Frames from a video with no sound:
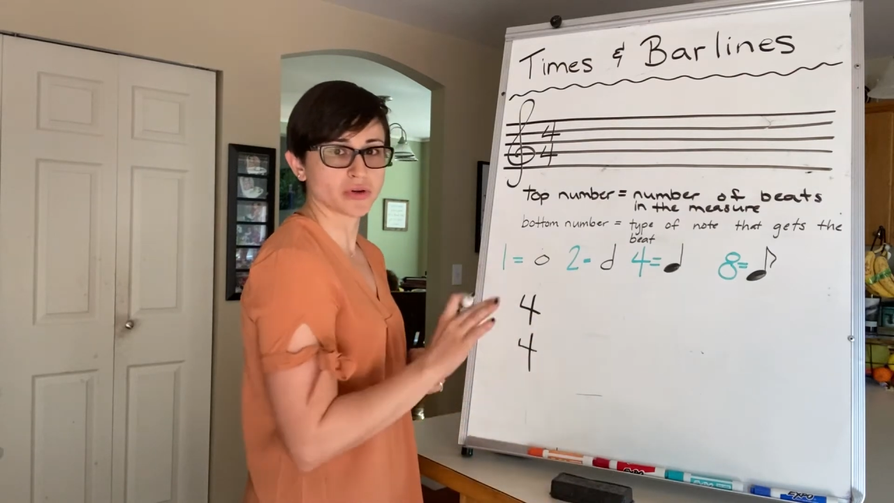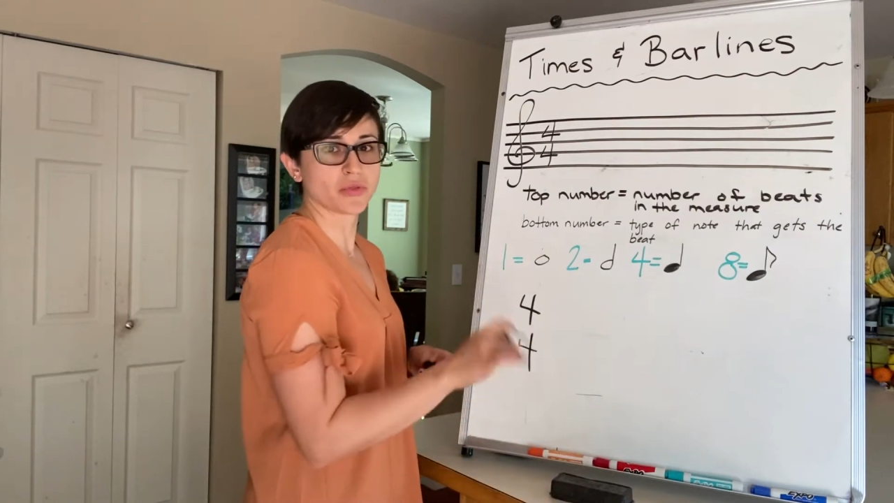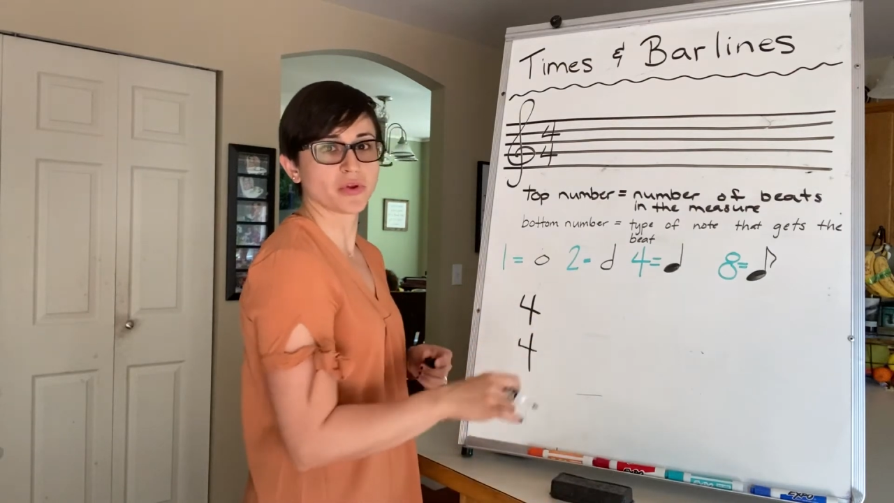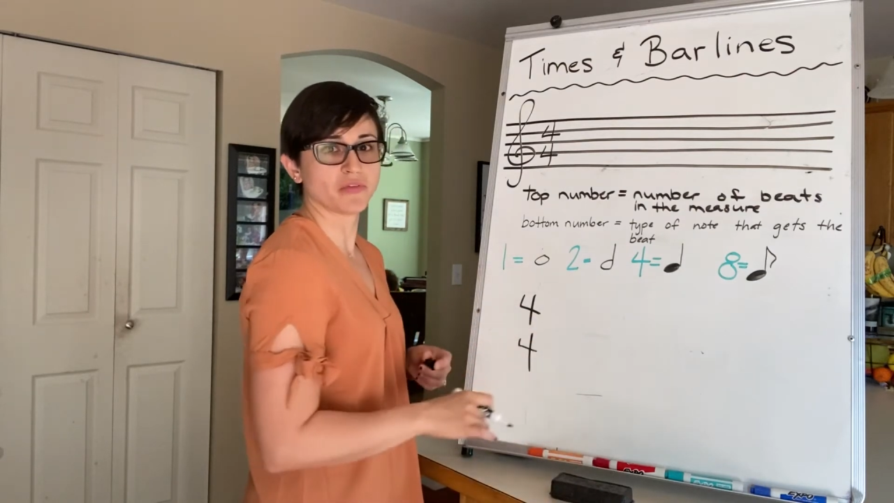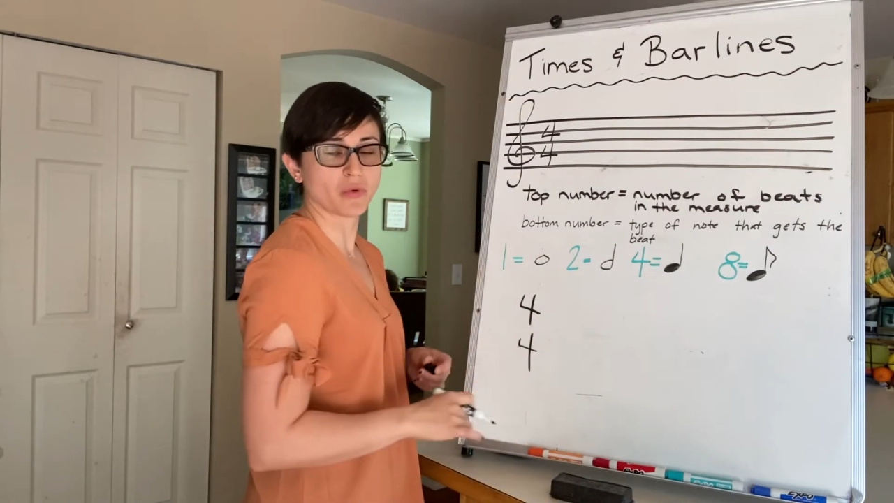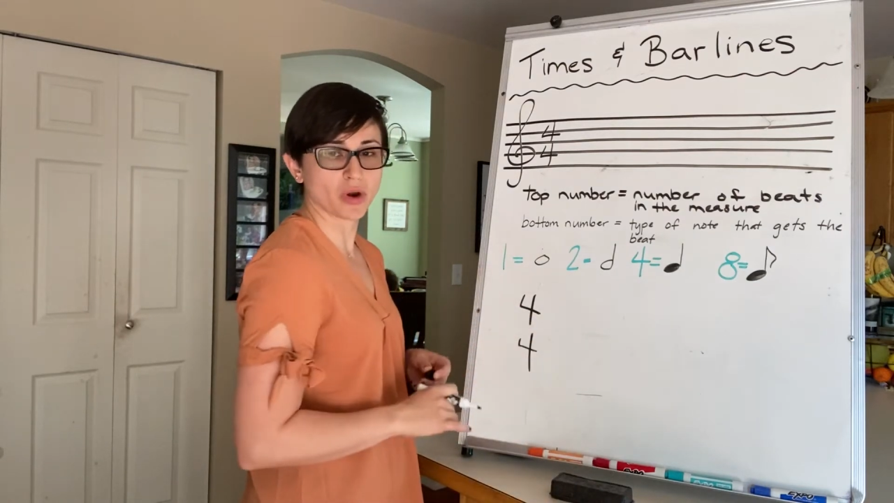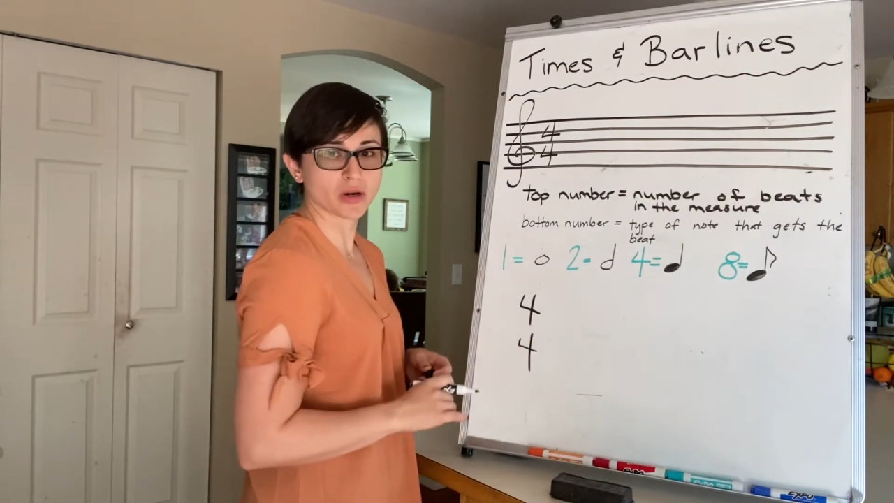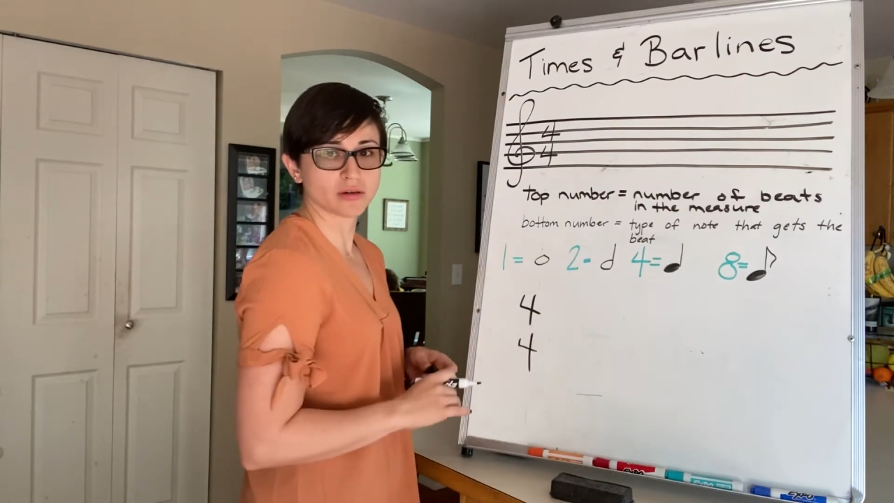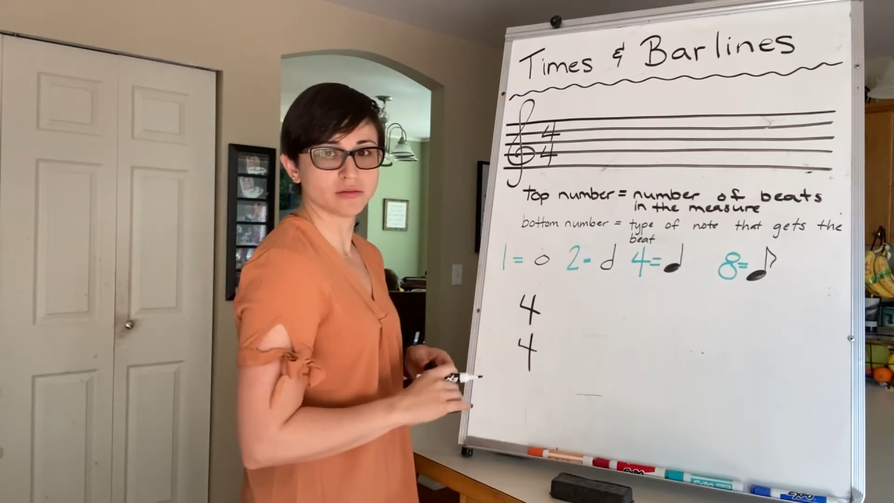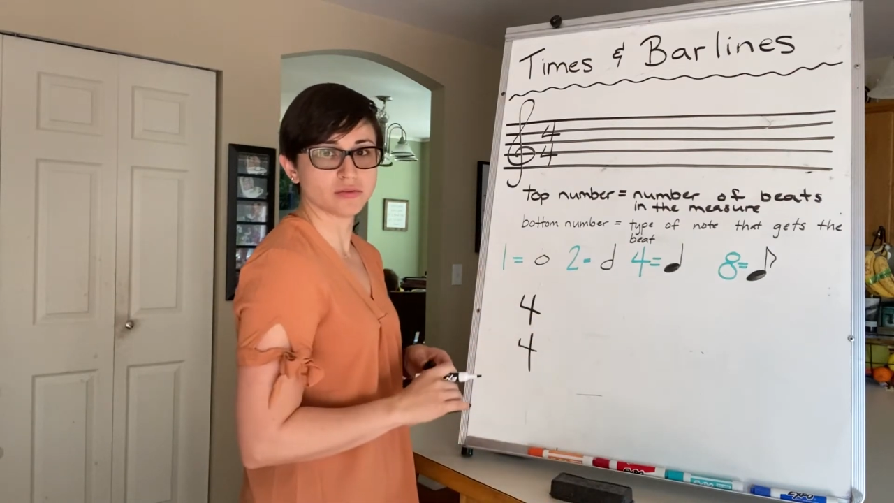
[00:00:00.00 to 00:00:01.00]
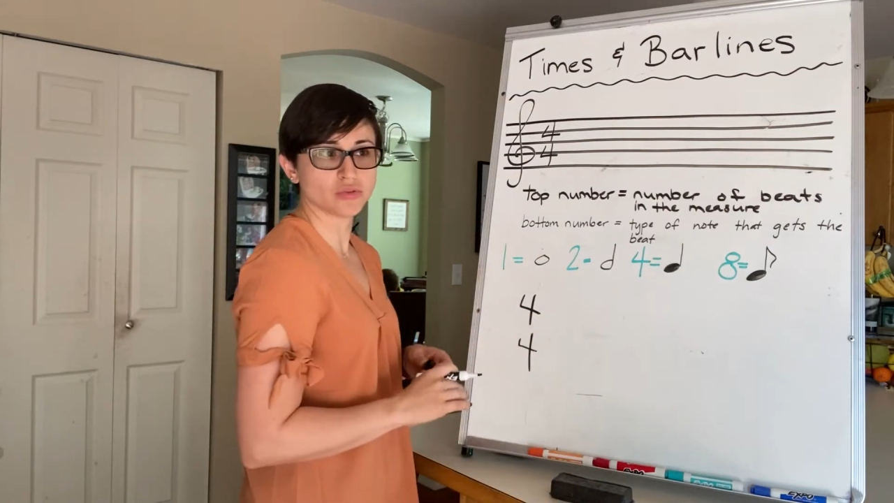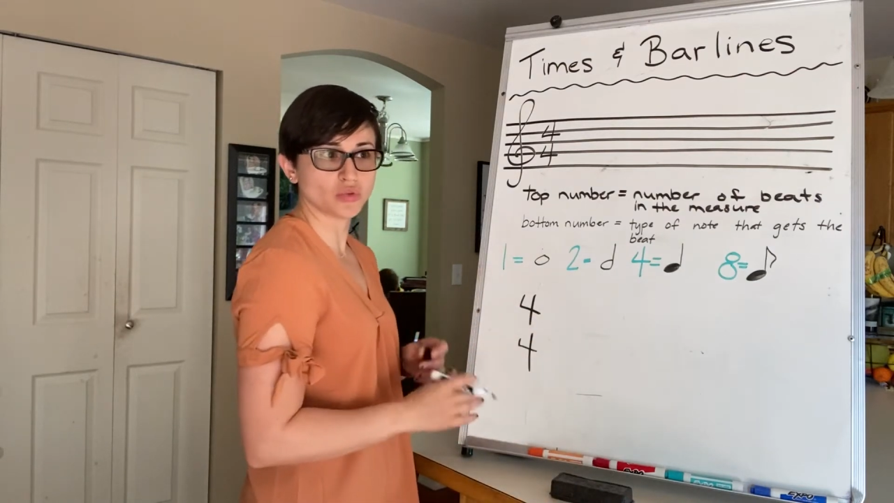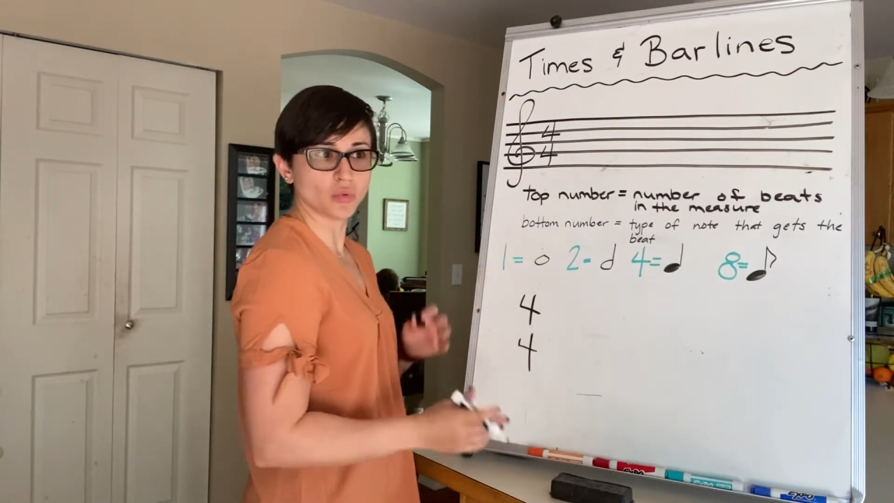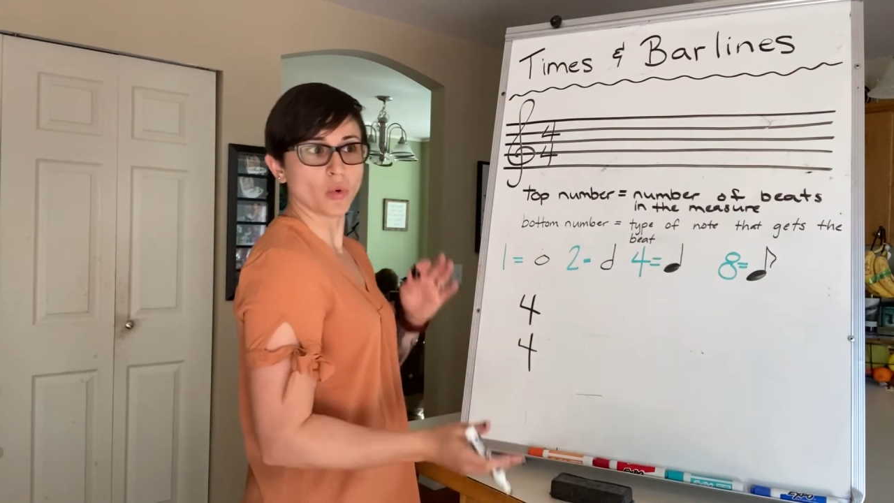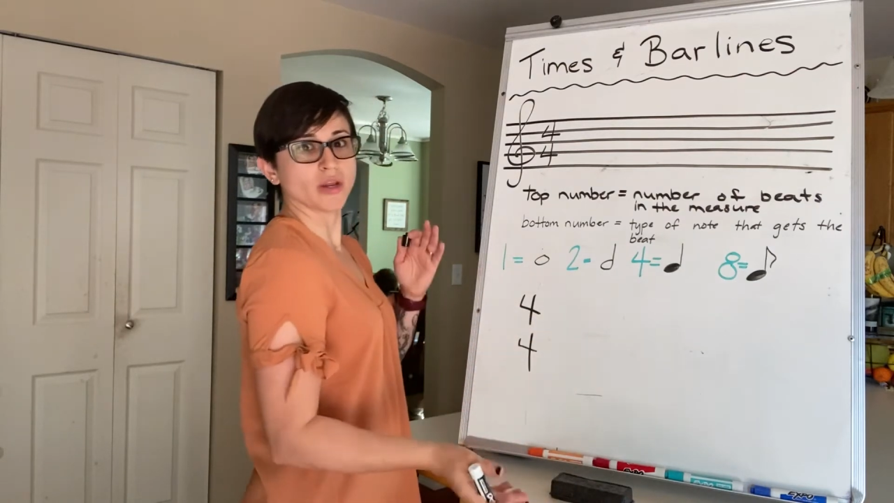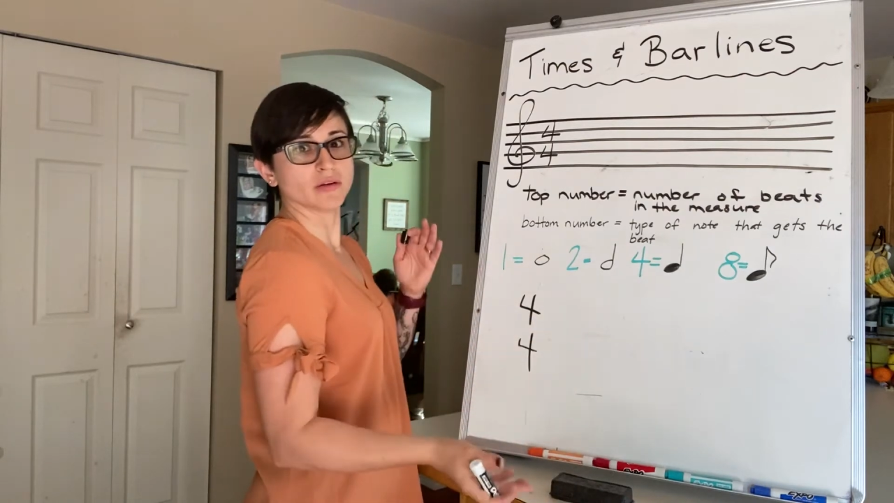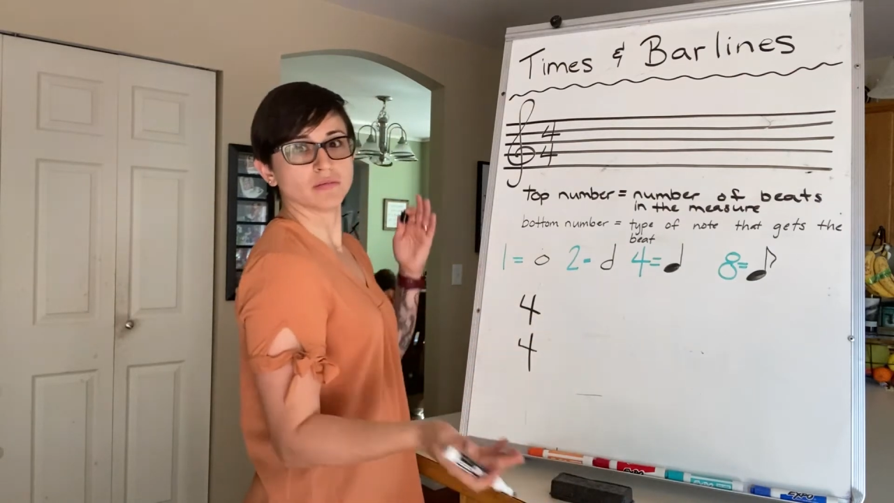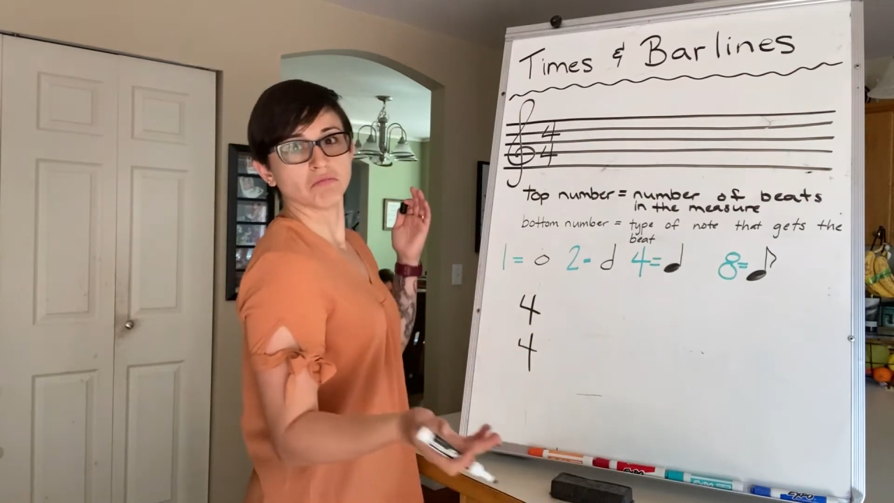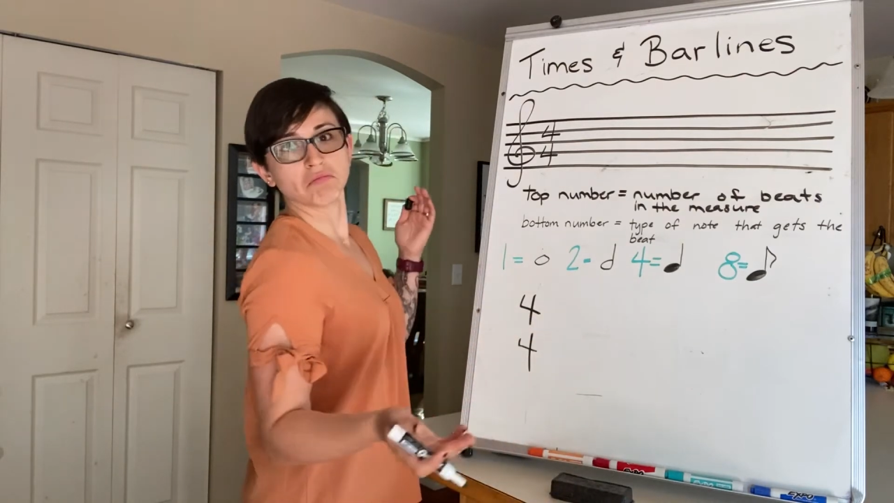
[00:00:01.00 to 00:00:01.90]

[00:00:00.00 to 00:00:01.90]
3/4, 2/1.